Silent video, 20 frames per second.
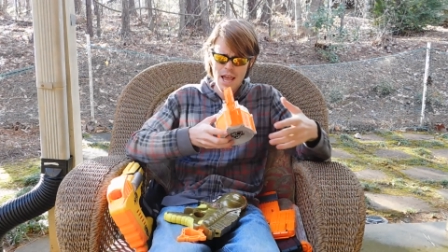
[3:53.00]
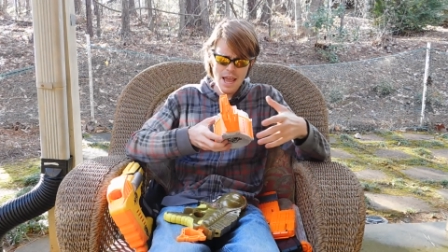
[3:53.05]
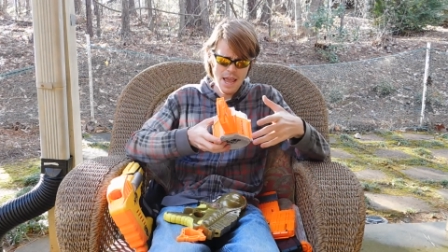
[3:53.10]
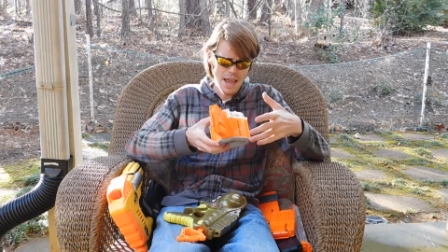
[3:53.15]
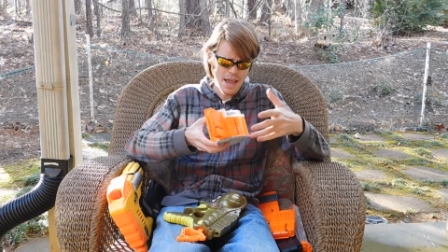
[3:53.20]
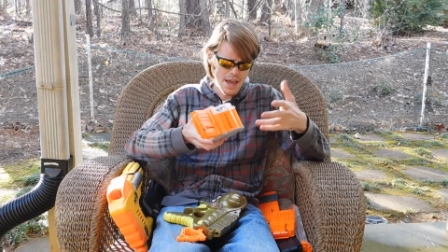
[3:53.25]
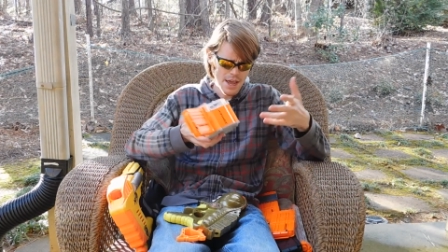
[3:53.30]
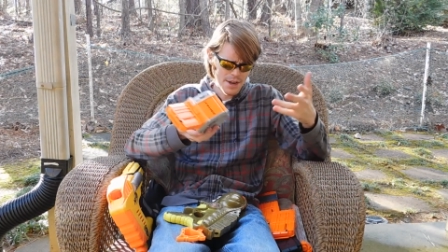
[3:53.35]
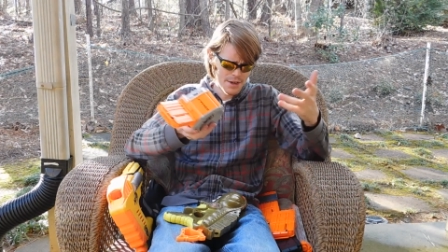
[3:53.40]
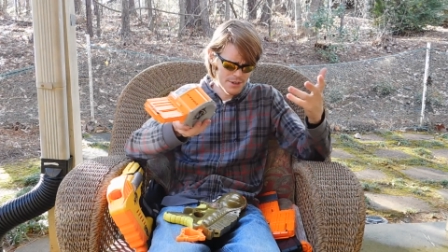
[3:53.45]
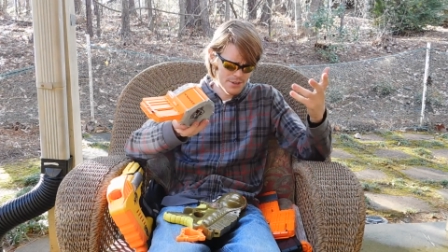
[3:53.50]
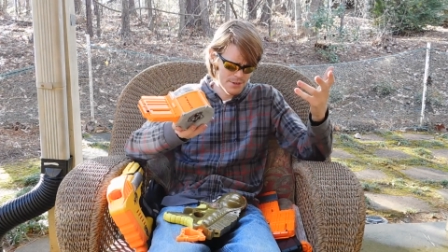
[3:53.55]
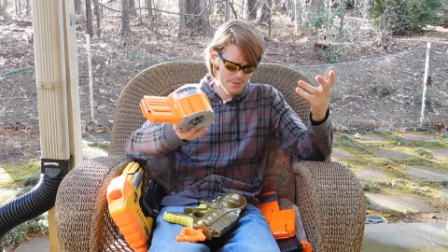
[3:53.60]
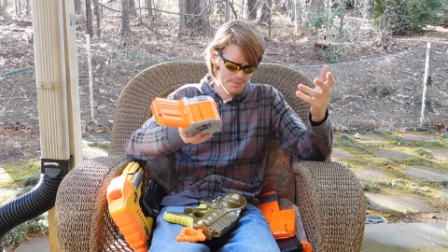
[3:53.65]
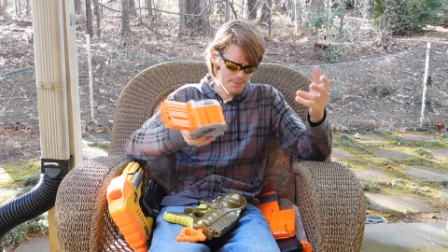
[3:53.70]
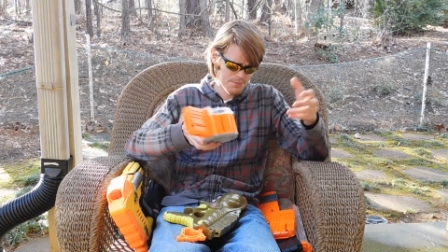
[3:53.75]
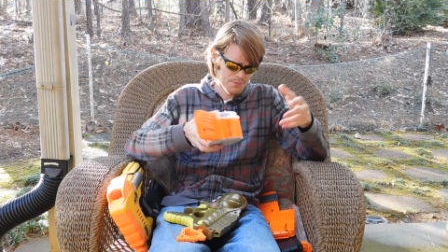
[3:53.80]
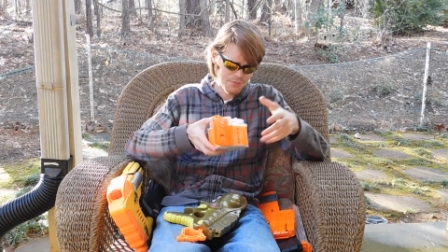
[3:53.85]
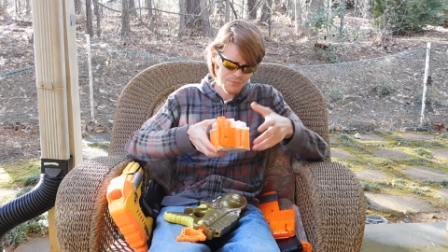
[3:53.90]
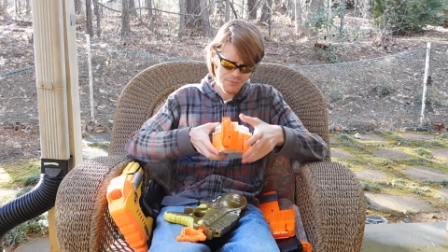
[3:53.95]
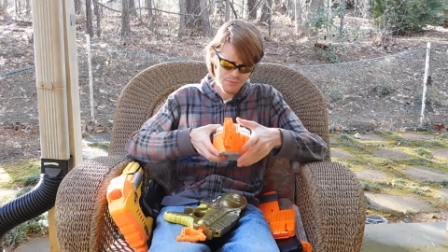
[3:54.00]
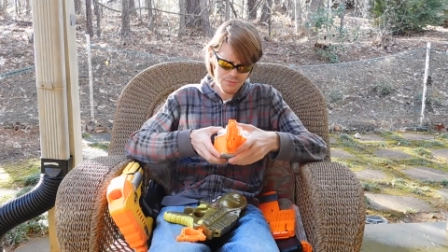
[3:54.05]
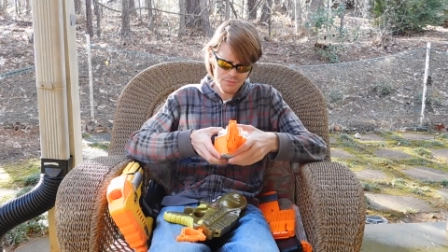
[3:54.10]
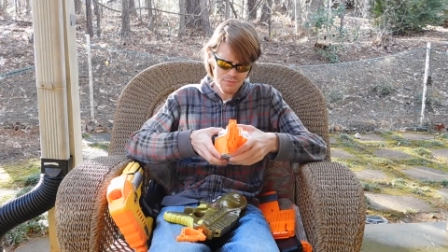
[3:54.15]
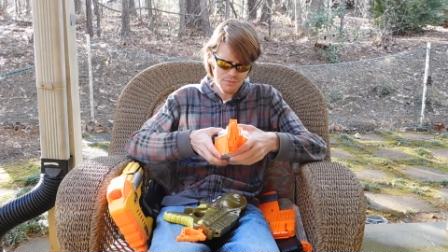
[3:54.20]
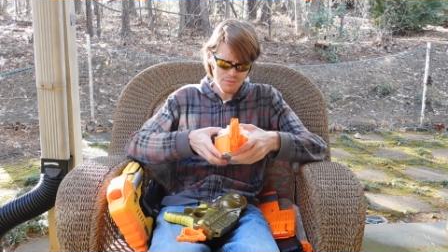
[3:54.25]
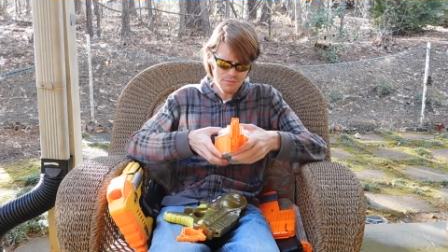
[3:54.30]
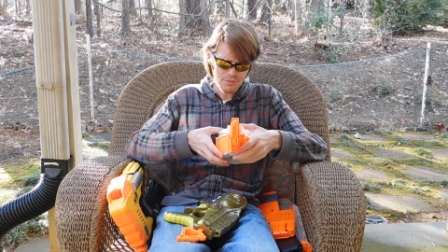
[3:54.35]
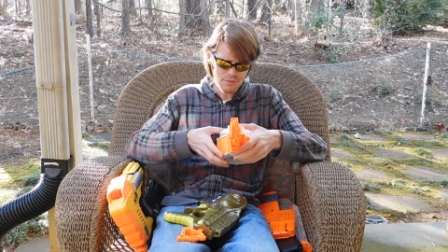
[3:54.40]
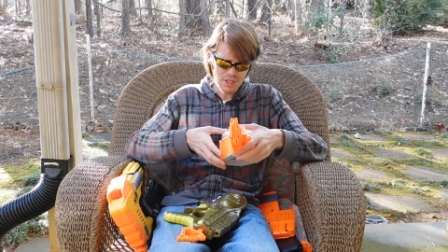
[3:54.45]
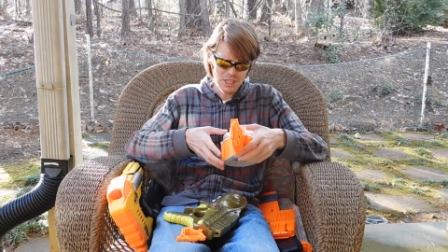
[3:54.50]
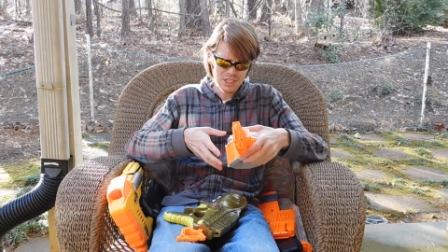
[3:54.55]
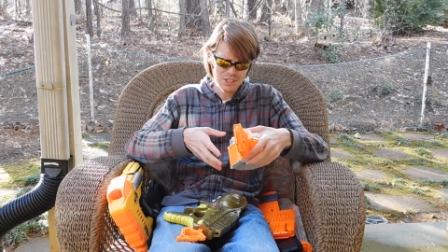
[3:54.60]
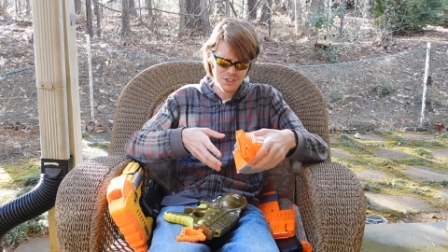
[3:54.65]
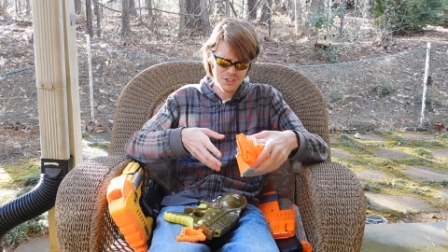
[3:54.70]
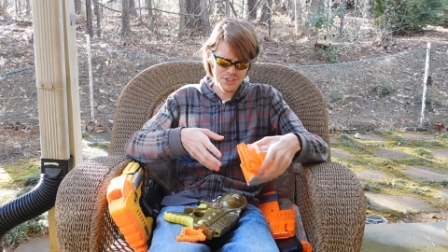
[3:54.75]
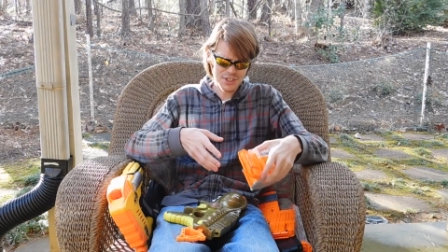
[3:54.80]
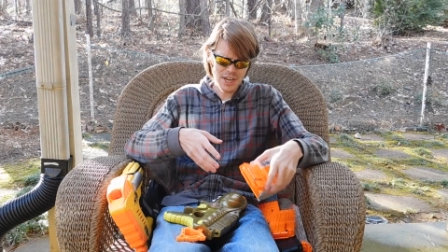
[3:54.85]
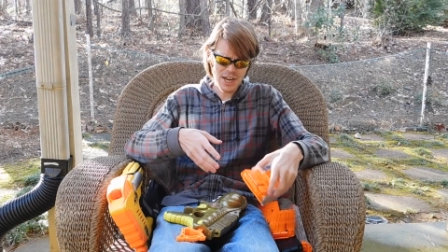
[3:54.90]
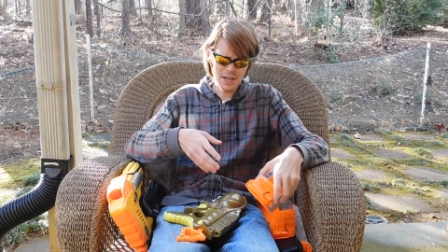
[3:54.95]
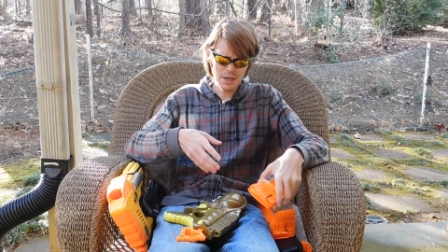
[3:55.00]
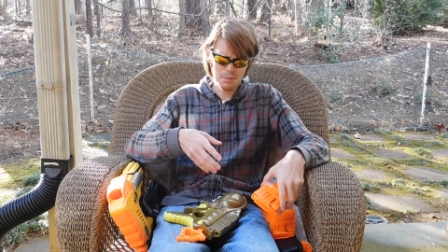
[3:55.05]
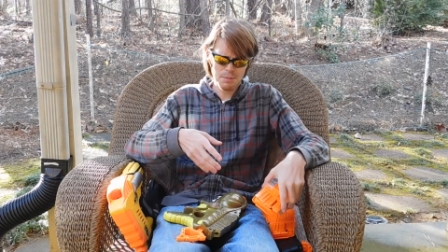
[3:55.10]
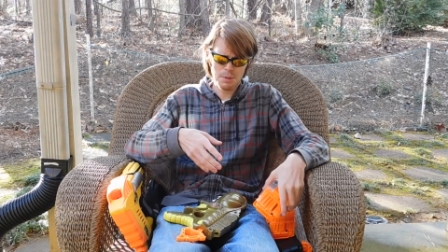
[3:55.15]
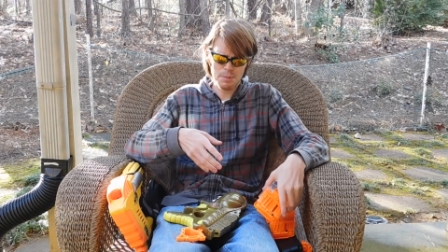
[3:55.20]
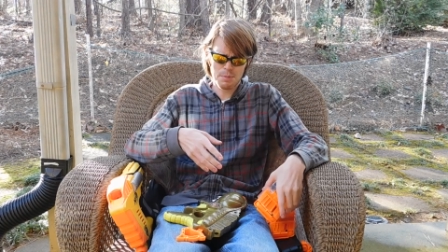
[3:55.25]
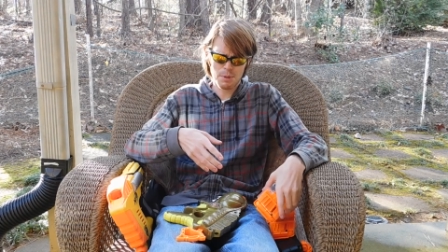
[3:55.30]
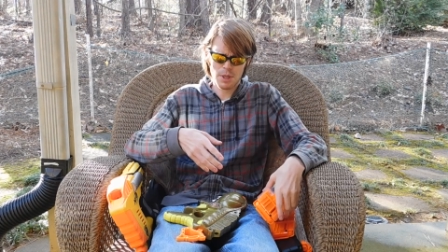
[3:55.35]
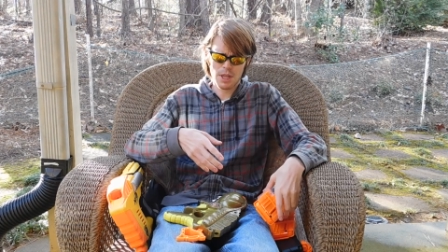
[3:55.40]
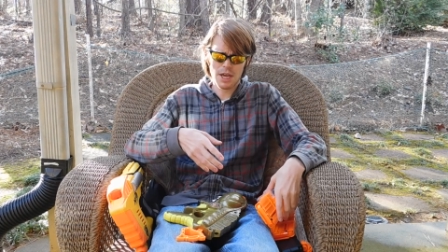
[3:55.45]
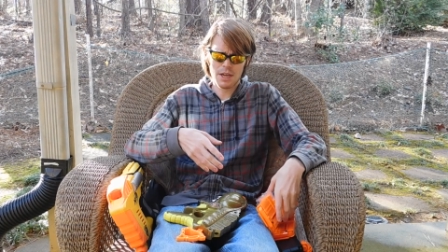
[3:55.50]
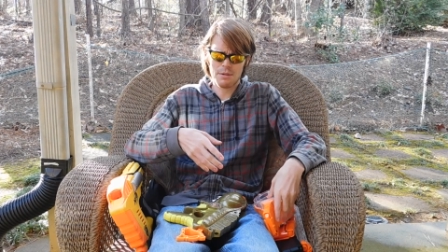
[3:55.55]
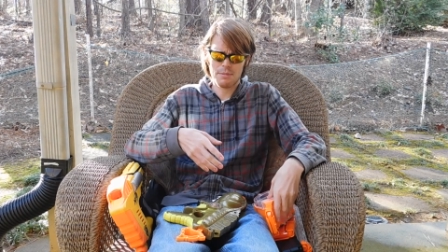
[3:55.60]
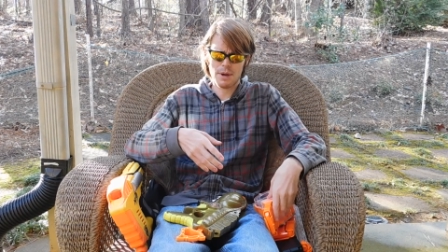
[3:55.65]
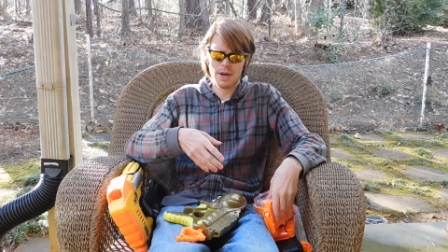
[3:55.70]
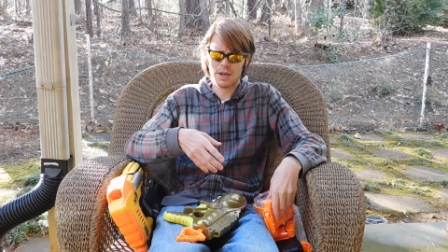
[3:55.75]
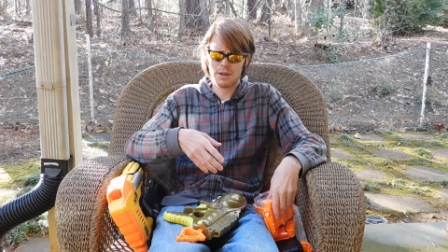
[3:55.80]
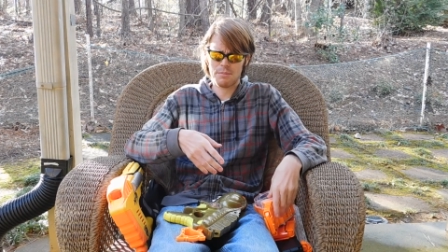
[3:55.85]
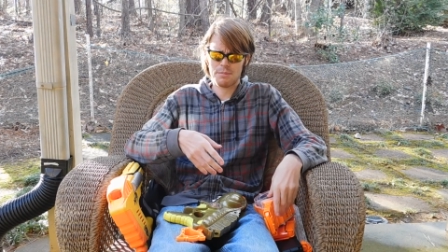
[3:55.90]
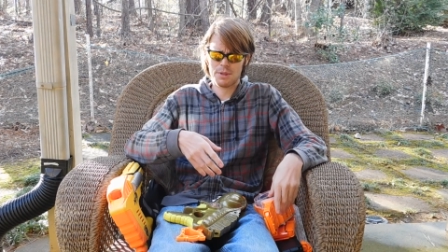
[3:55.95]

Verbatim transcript: And just kind of be polite about it.